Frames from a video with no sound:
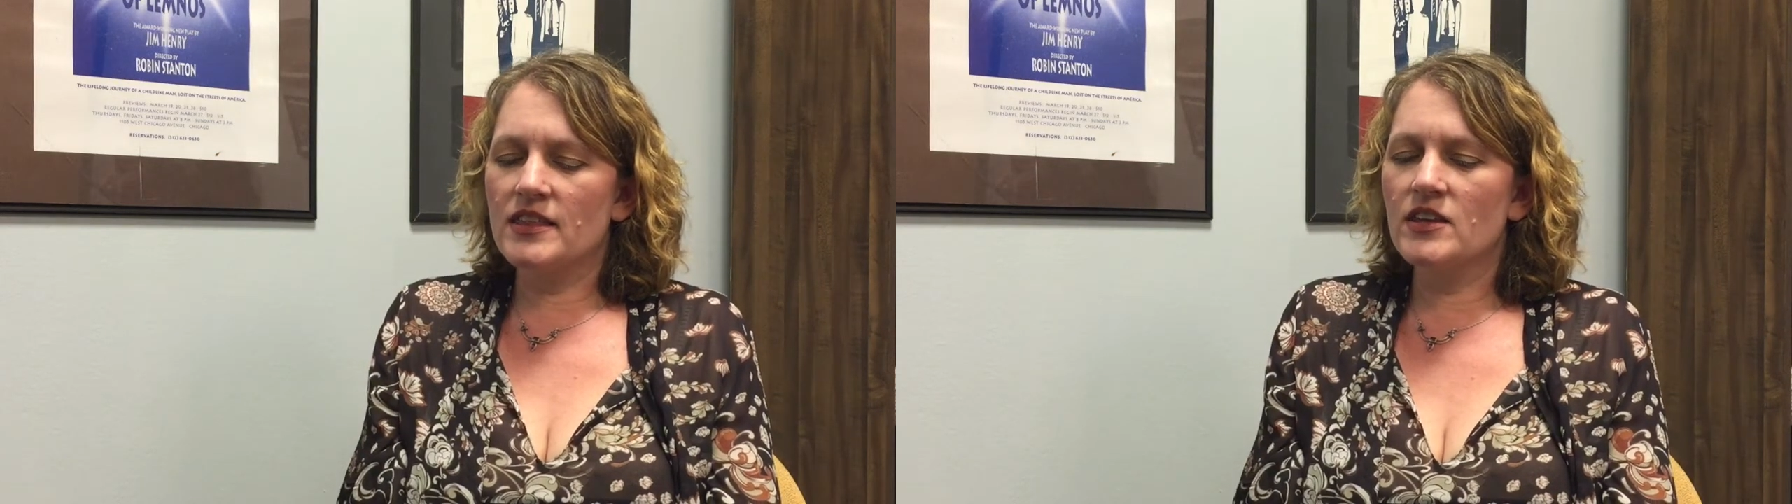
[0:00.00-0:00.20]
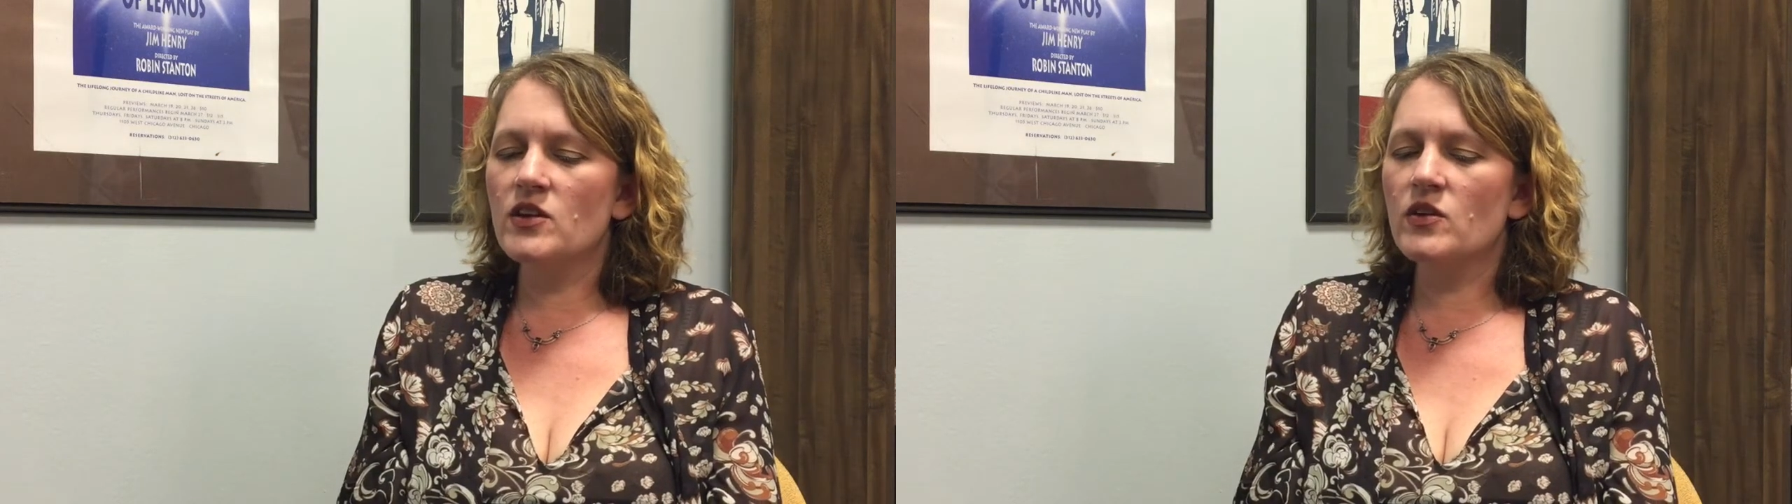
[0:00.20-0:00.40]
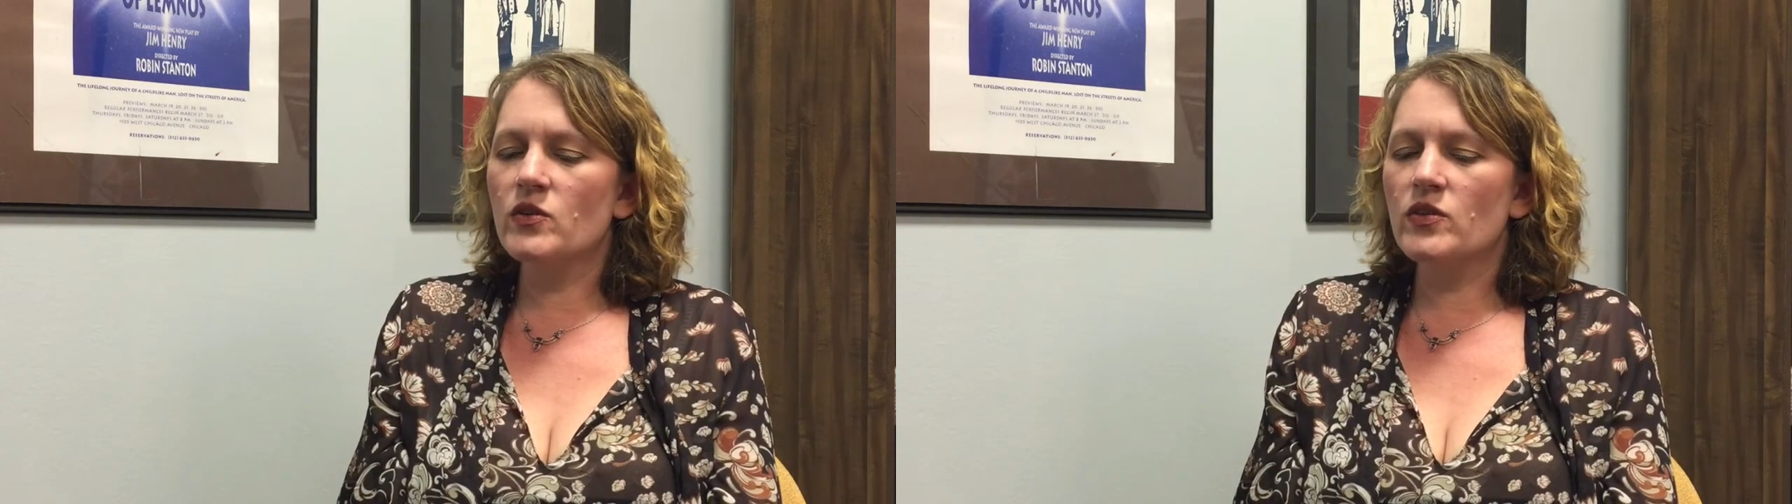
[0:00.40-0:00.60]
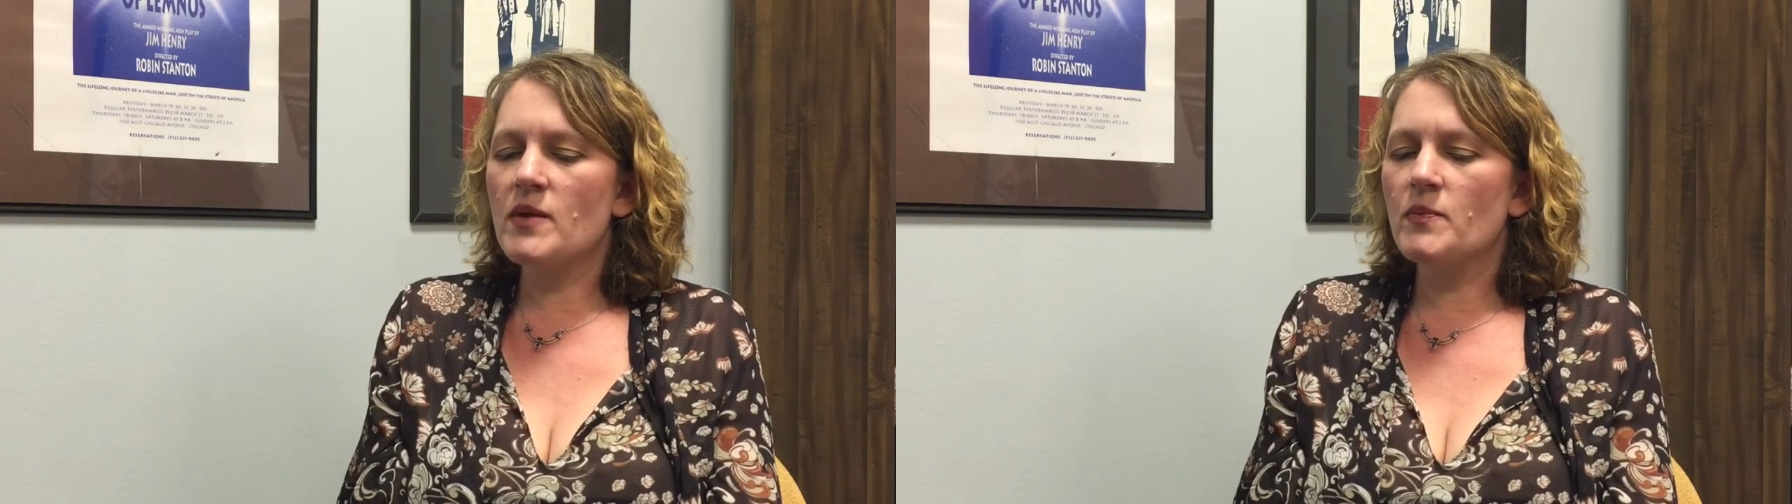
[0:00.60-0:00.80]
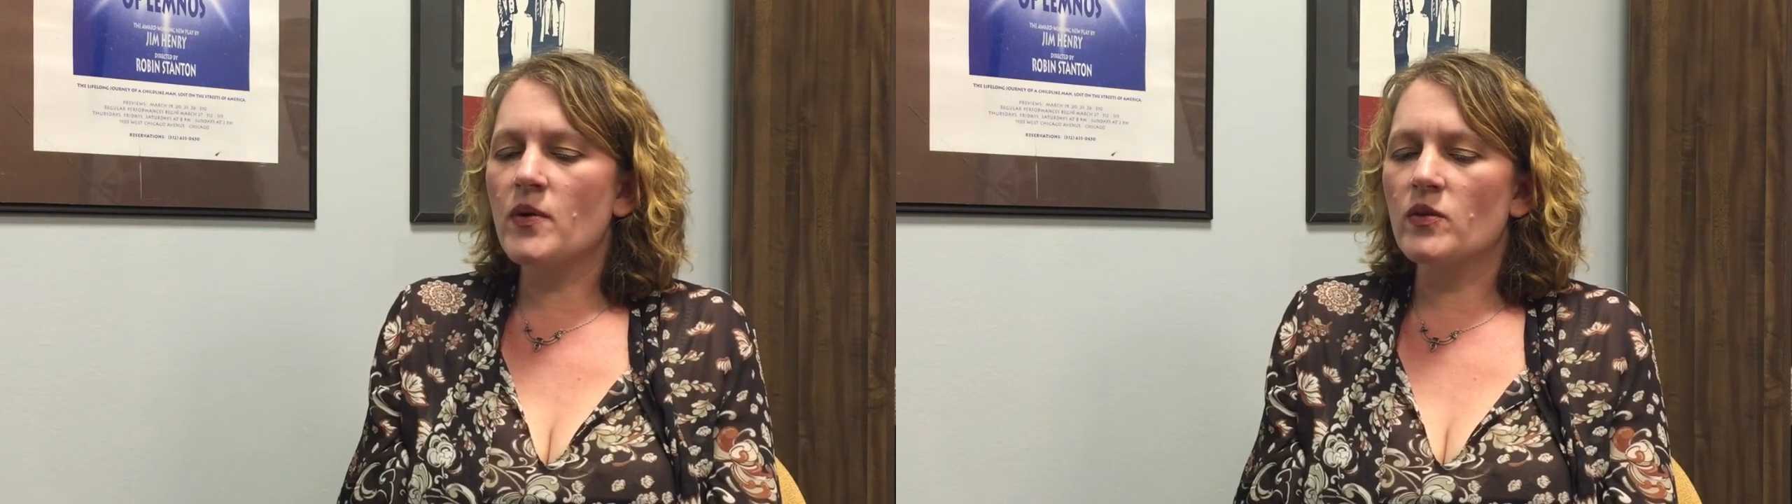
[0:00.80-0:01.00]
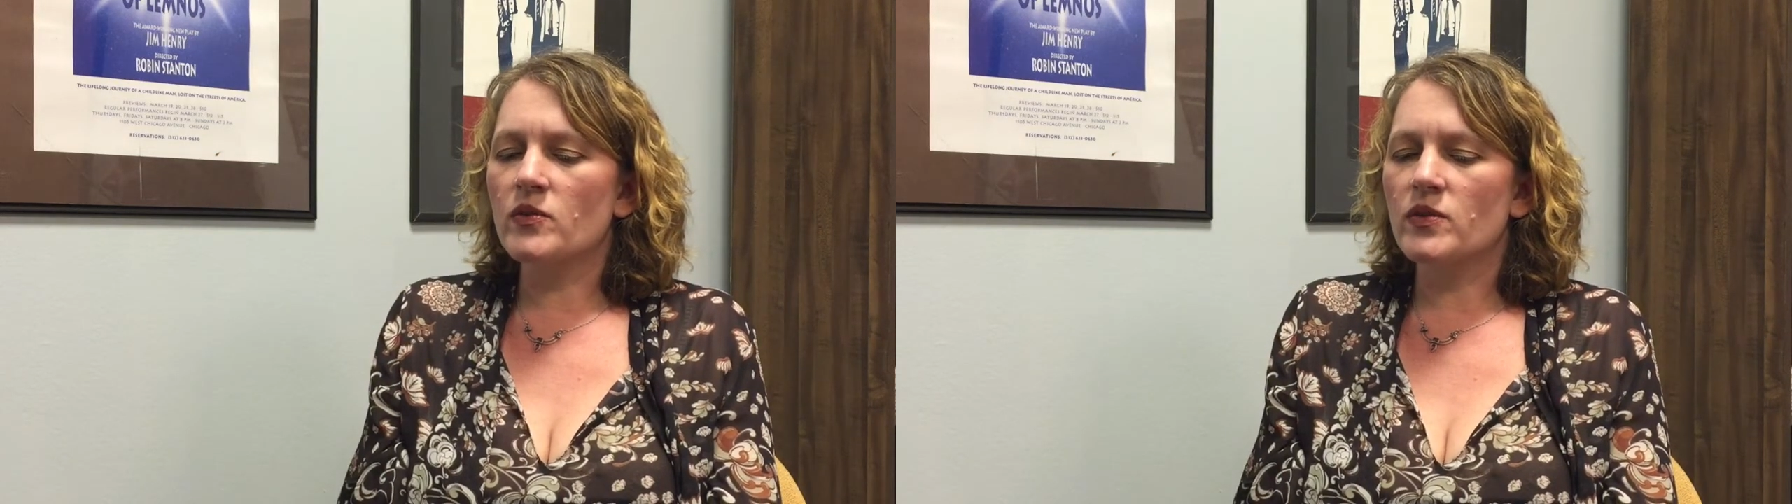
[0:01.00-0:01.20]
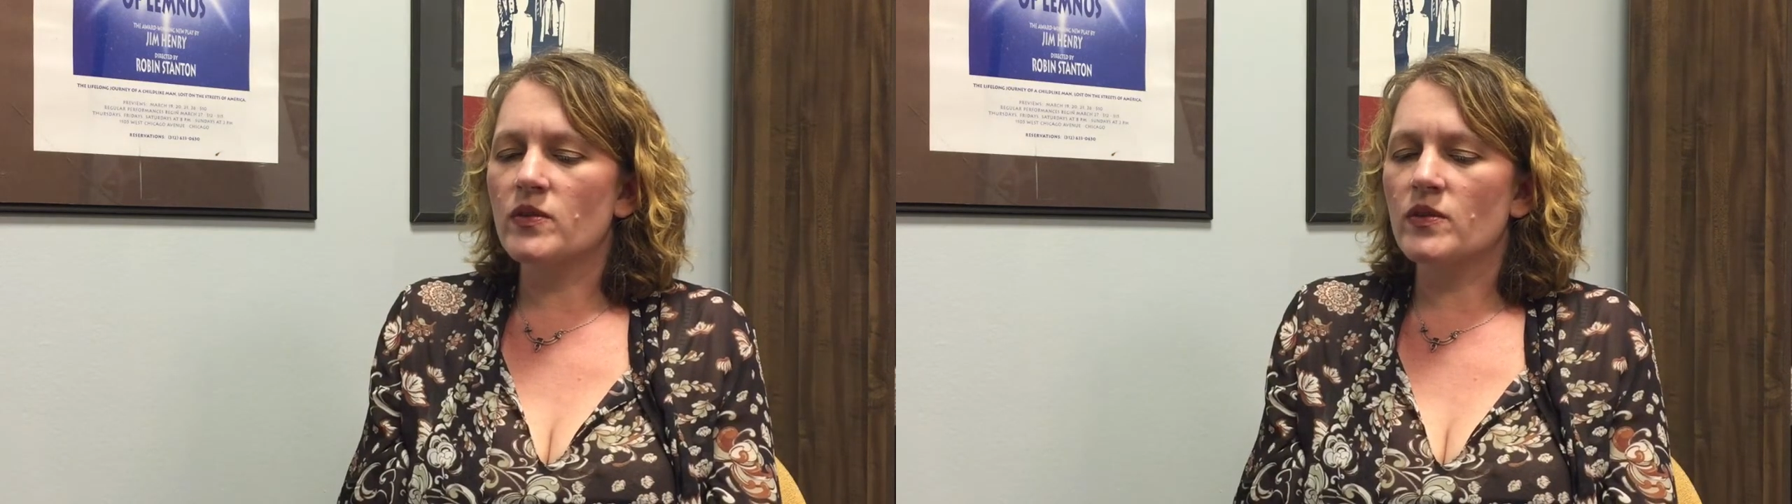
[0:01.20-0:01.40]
you know, they both,